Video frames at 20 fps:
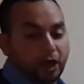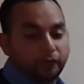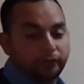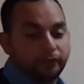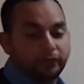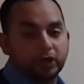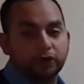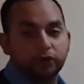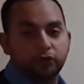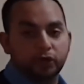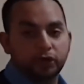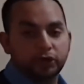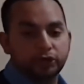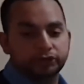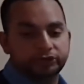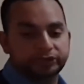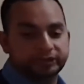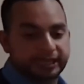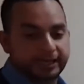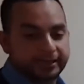we are going to
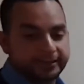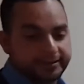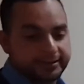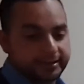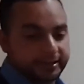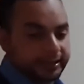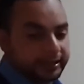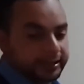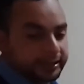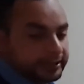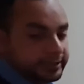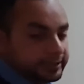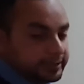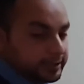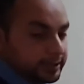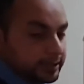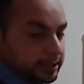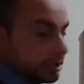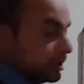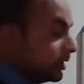test it.
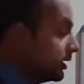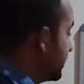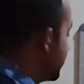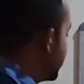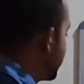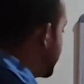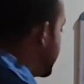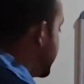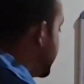So